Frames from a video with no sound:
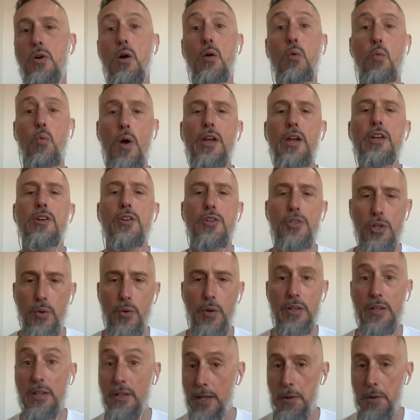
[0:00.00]
or, or what you're
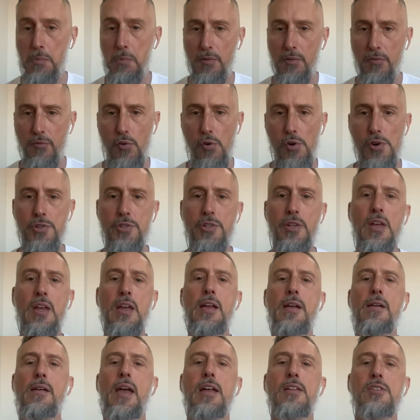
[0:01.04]
doing the labor force.
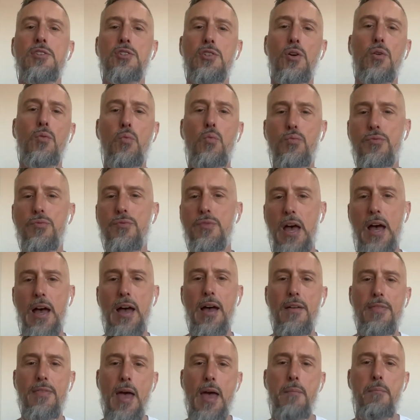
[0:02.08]
And so
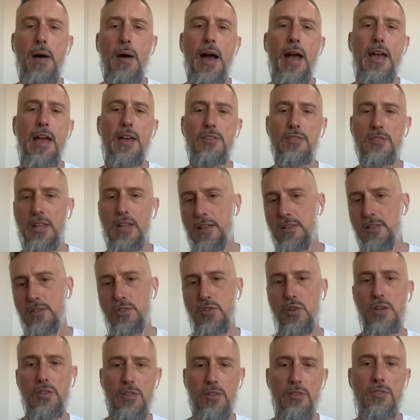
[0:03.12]
uh, that bias
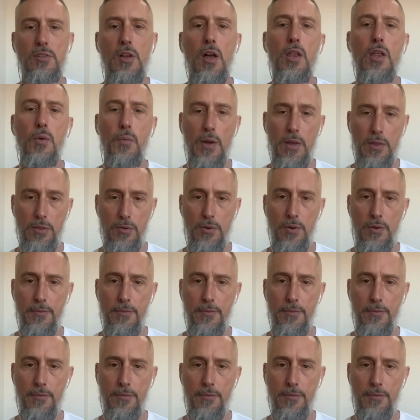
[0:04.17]
tends to exist all the way